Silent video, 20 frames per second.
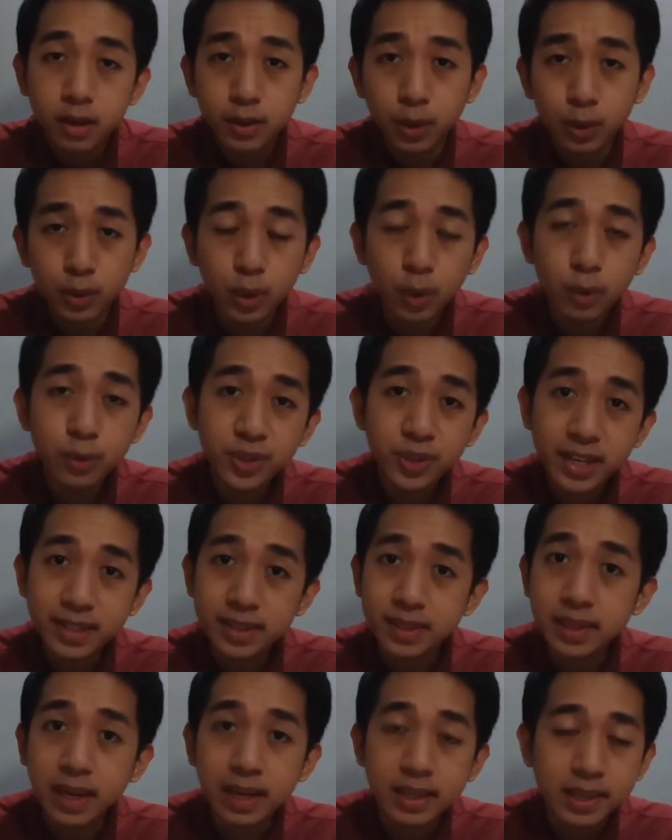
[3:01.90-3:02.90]
So don't
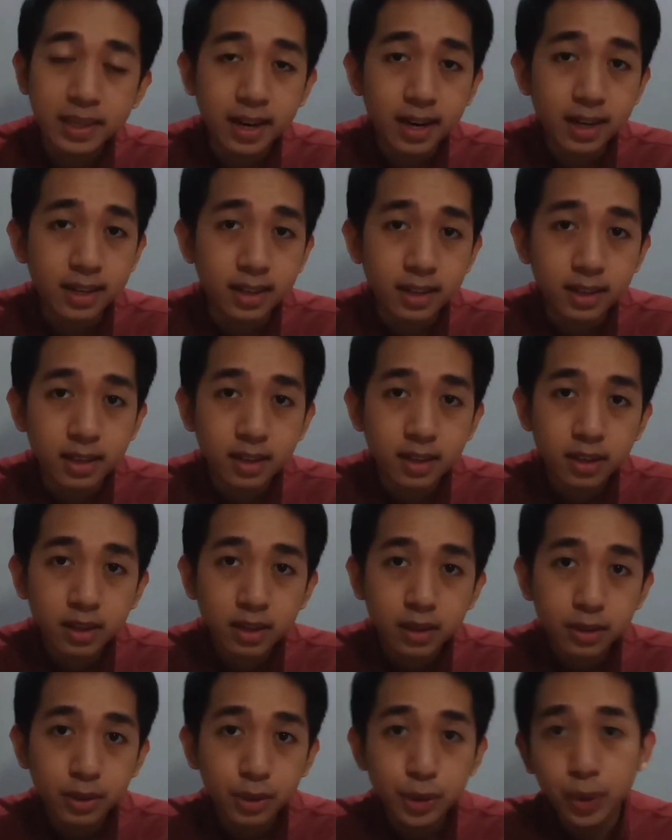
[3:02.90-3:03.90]
just study hard.
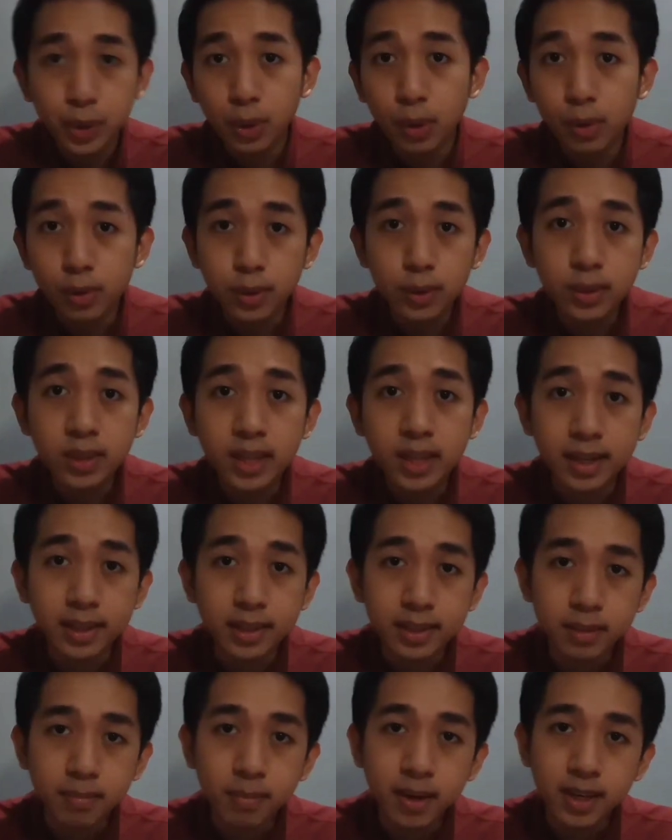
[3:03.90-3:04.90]
You should also
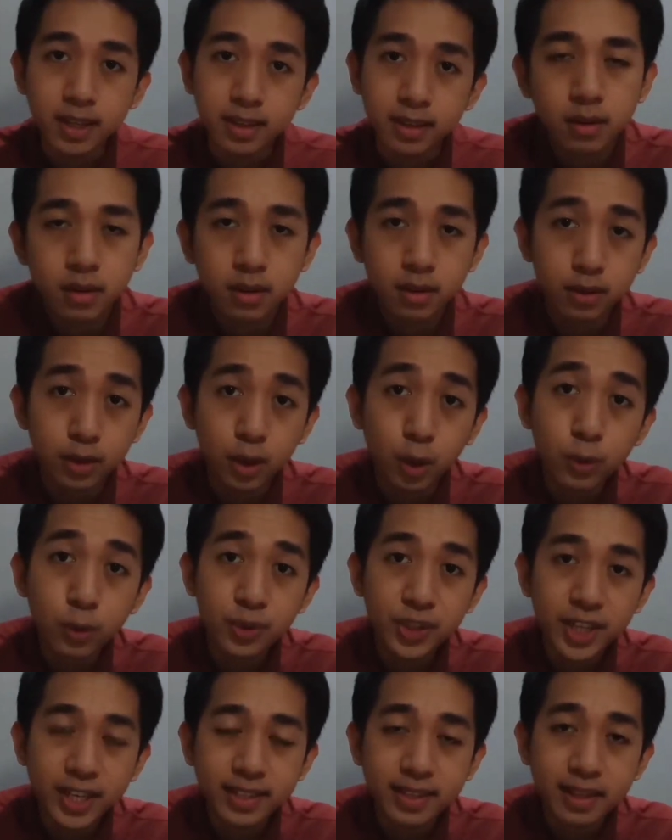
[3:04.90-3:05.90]
study smart.
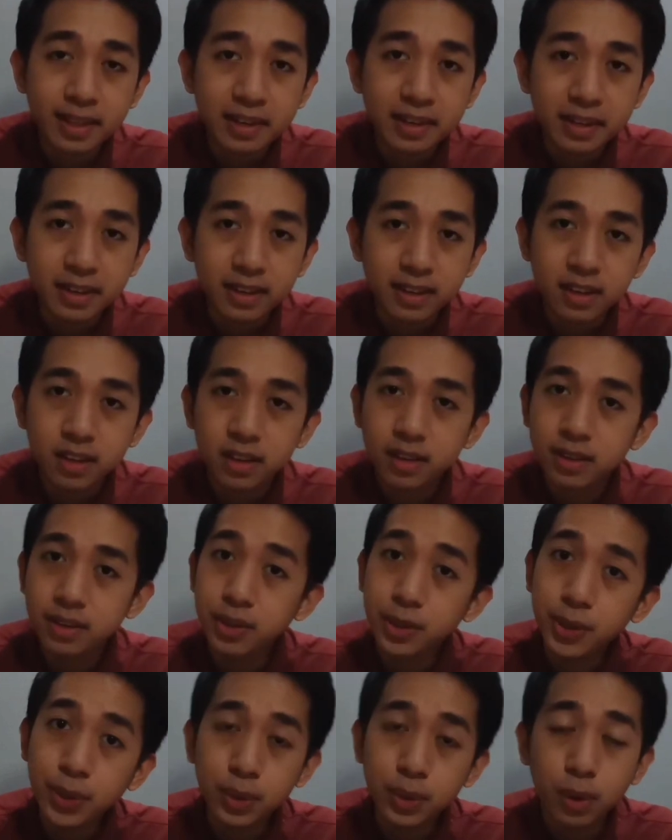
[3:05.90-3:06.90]
Don't just learn.
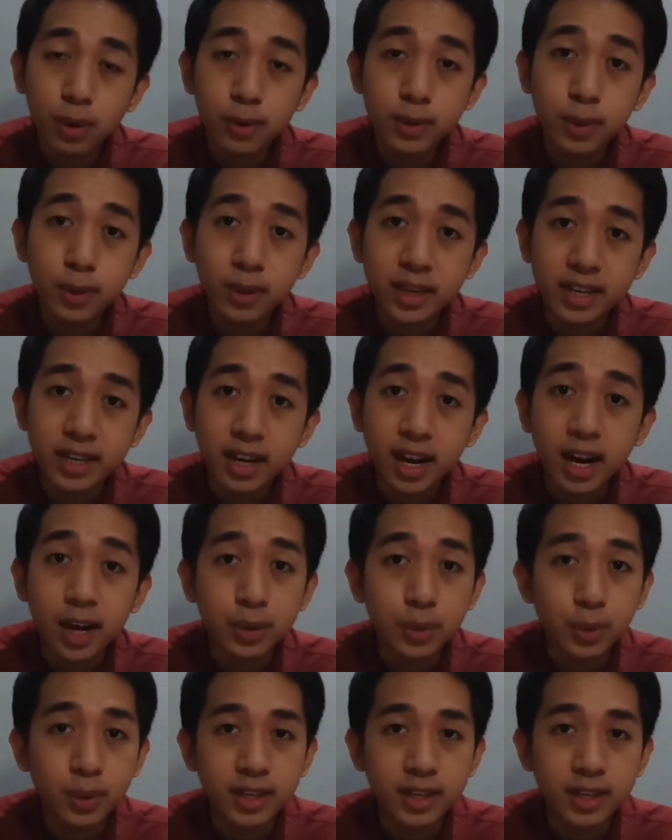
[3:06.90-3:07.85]
You should also learn how to